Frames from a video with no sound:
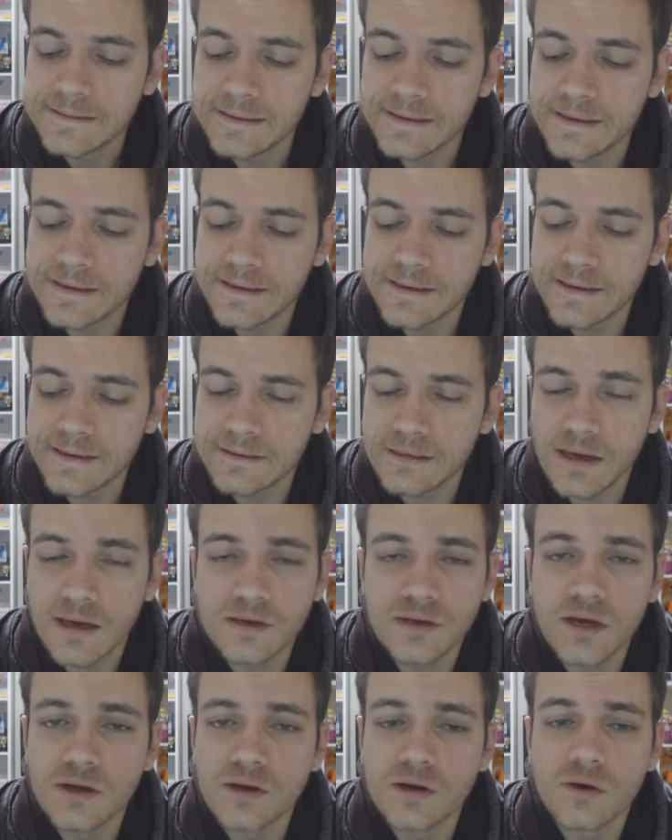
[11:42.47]
And
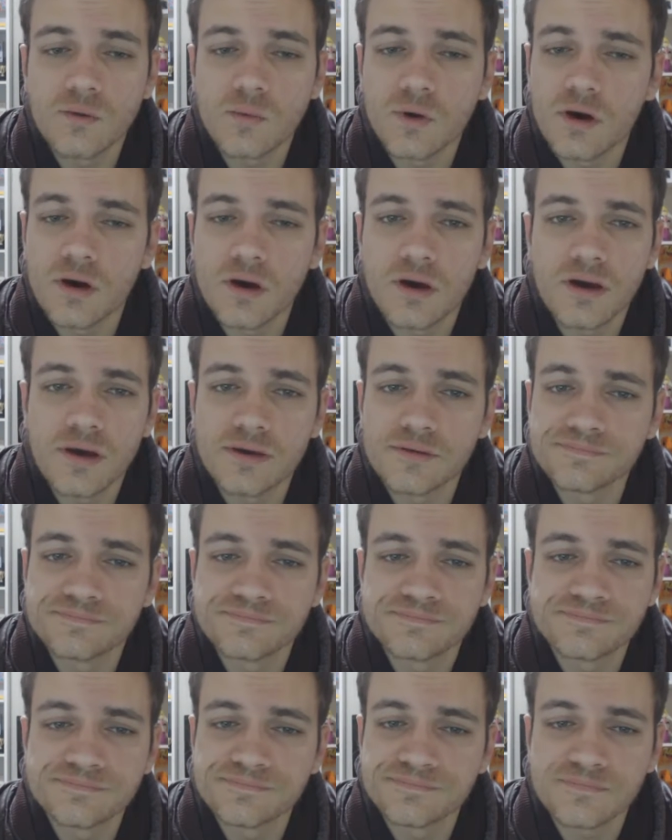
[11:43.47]
I don't know why.
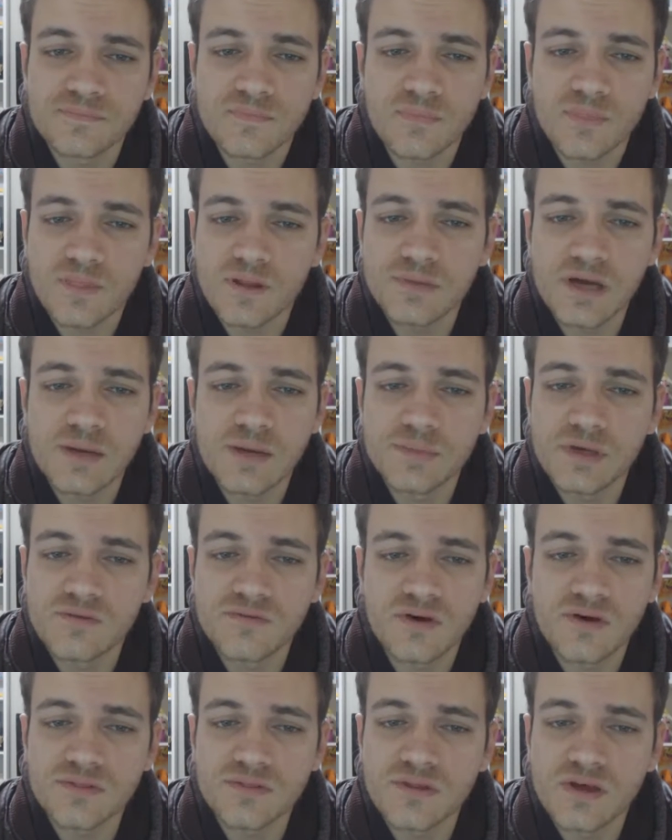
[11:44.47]
Maybe
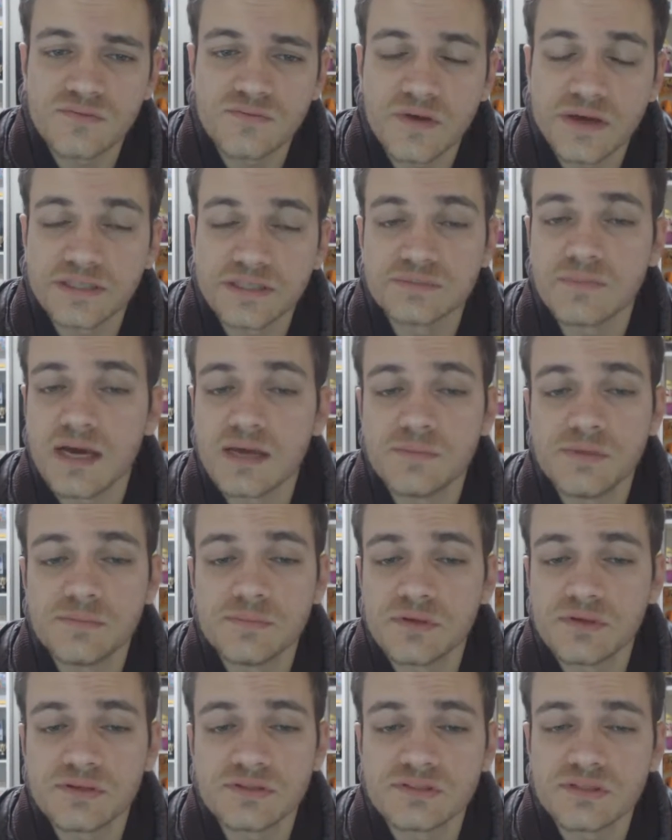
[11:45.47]
I've got that face. Maybe
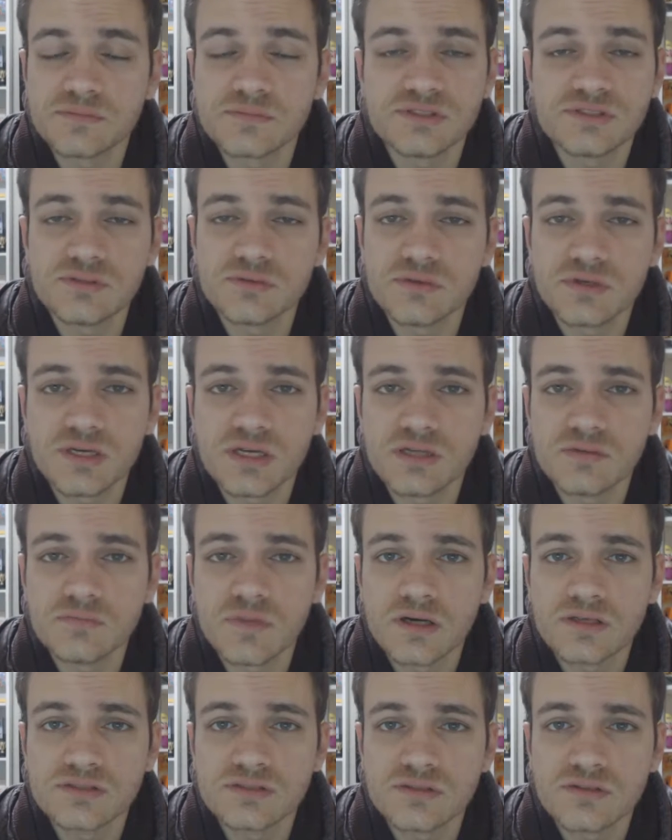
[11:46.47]
because I'm still a kid
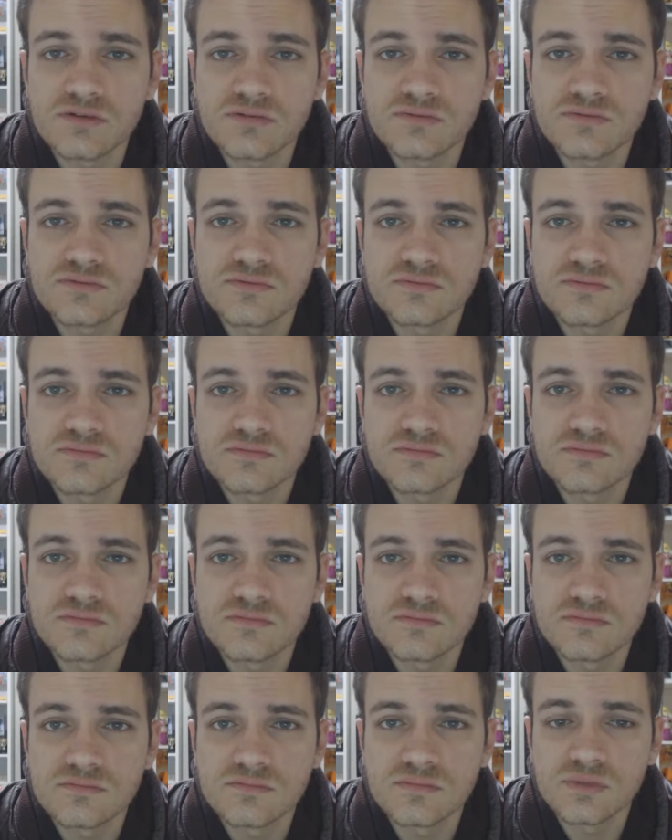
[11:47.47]
myself.
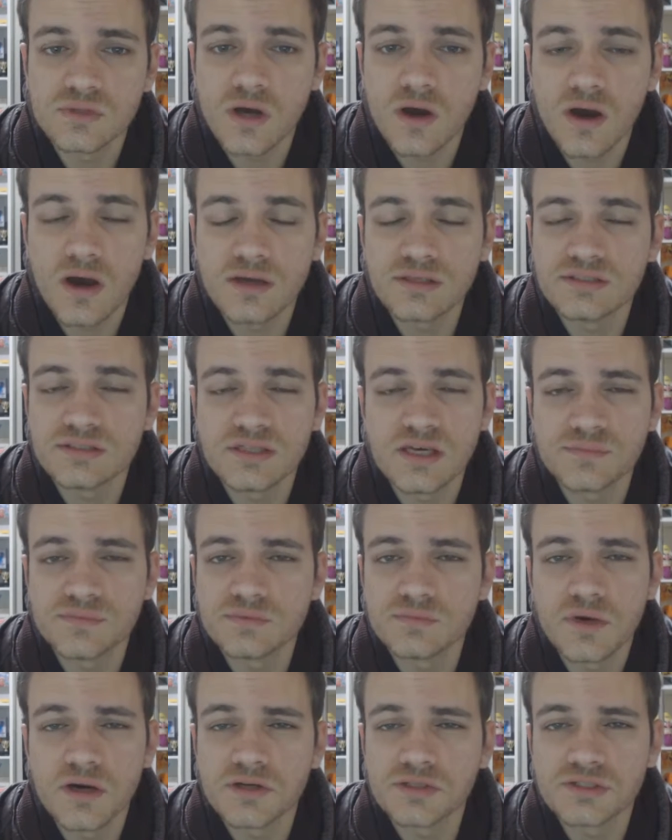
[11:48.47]
I
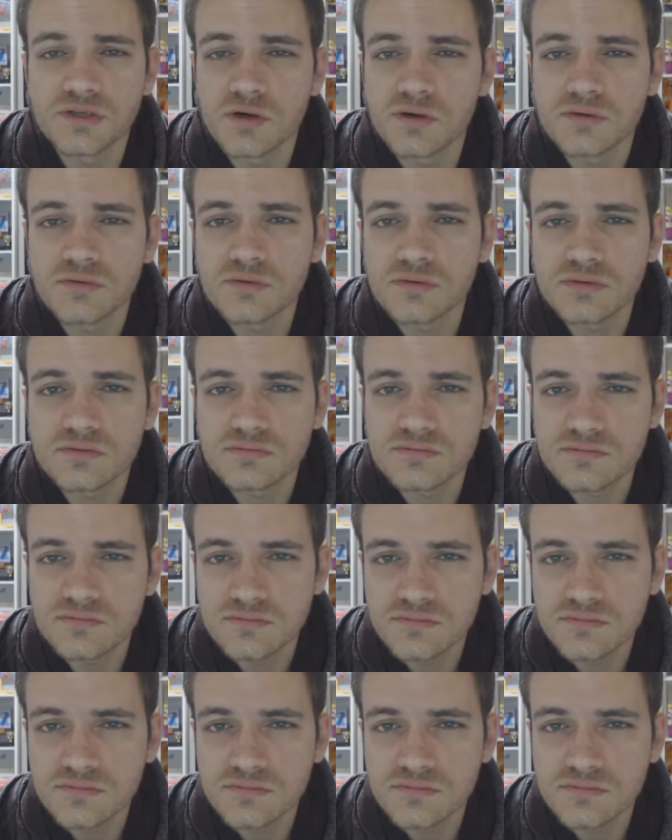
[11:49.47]
skipped my childhood.